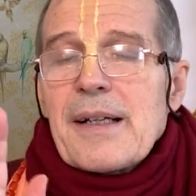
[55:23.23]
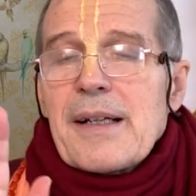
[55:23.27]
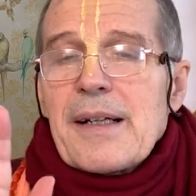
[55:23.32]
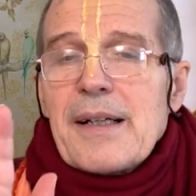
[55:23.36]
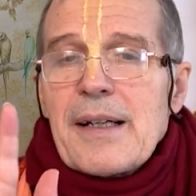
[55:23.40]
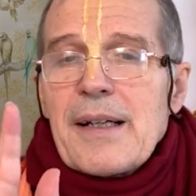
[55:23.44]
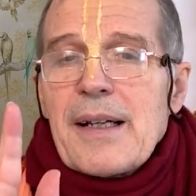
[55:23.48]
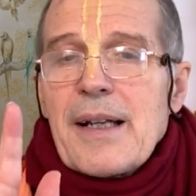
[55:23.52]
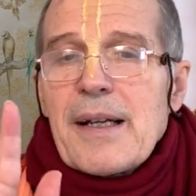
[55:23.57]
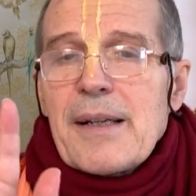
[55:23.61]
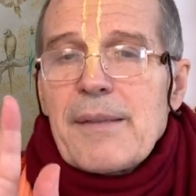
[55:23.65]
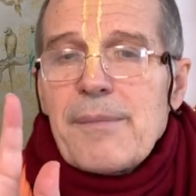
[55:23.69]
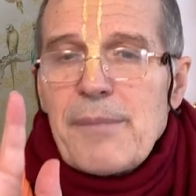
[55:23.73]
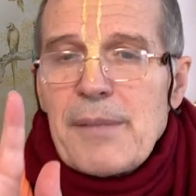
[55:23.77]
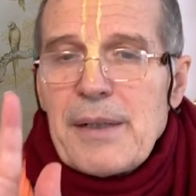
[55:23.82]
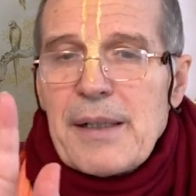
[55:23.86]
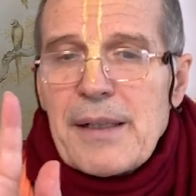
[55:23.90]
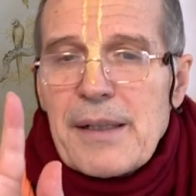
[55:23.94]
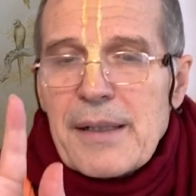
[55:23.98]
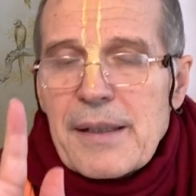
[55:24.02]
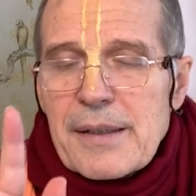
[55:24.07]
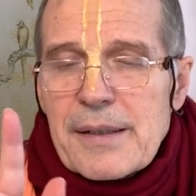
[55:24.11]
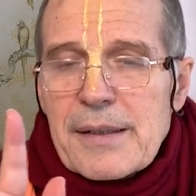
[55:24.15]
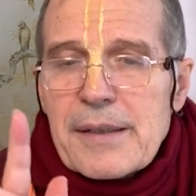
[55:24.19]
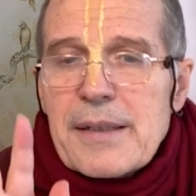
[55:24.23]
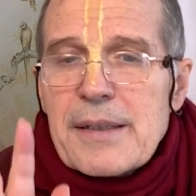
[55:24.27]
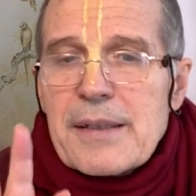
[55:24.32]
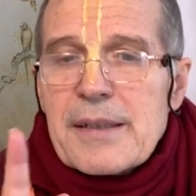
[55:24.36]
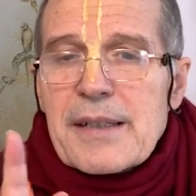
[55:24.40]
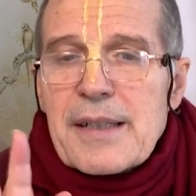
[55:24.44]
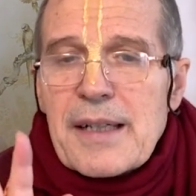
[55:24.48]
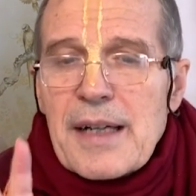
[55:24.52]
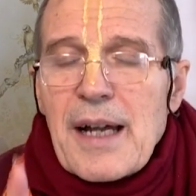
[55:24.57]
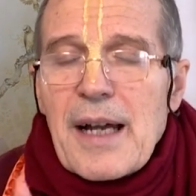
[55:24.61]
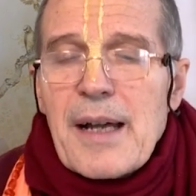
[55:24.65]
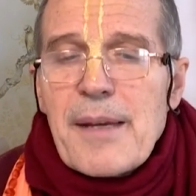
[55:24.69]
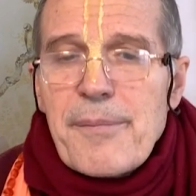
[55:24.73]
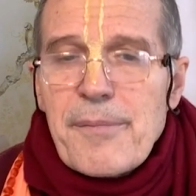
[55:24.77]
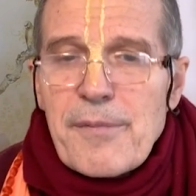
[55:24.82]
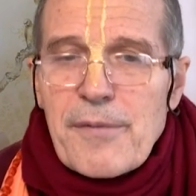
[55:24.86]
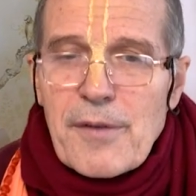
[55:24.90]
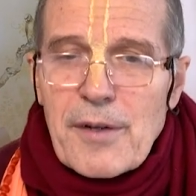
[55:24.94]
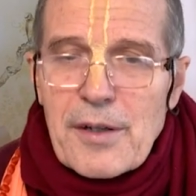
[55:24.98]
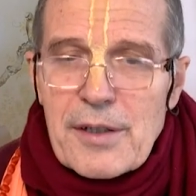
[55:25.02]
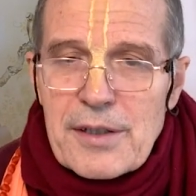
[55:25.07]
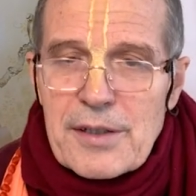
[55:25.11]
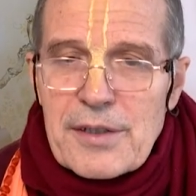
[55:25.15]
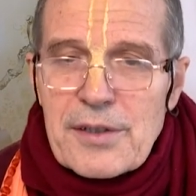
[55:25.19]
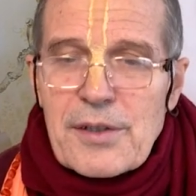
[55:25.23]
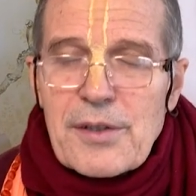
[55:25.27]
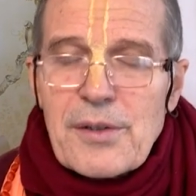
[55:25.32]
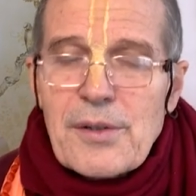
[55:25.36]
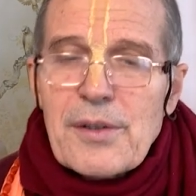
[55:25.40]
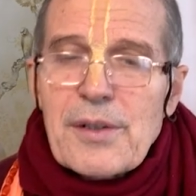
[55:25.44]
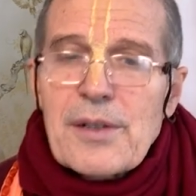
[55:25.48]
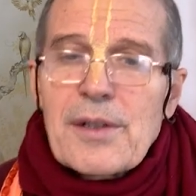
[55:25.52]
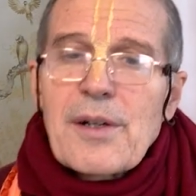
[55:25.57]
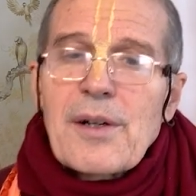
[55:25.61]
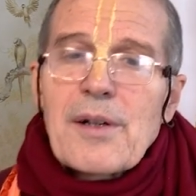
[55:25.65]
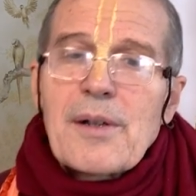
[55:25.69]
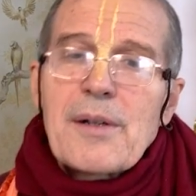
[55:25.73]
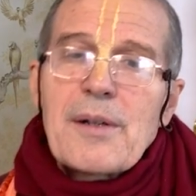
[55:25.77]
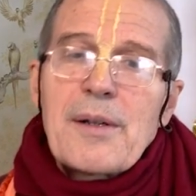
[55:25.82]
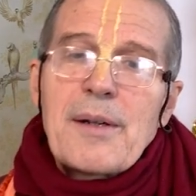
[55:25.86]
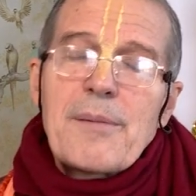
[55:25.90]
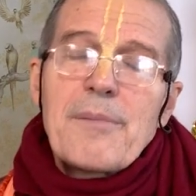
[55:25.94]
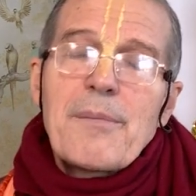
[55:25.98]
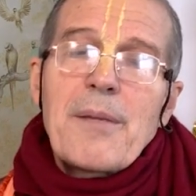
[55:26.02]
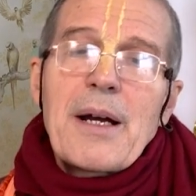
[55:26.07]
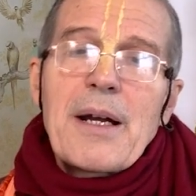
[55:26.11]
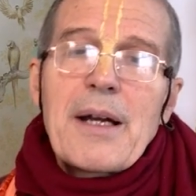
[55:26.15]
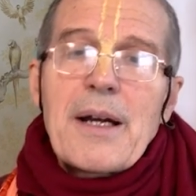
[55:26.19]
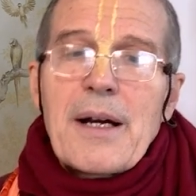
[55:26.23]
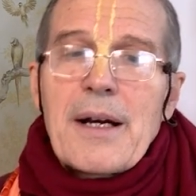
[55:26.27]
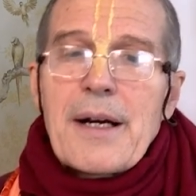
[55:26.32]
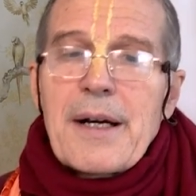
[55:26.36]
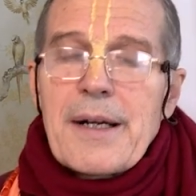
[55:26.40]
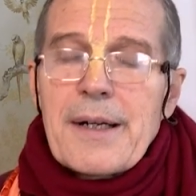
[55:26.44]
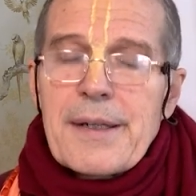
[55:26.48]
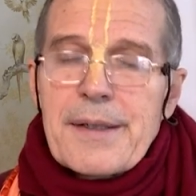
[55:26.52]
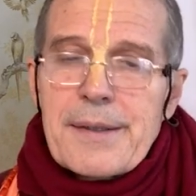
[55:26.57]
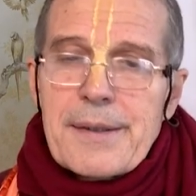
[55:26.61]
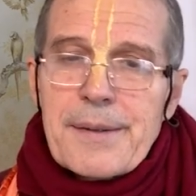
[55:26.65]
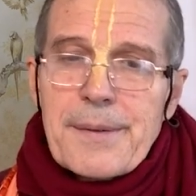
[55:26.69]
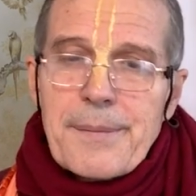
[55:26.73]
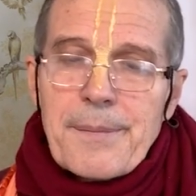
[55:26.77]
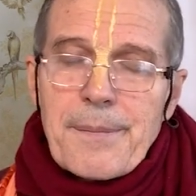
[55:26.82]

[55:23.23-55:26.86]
let me describe what is going on in my heart.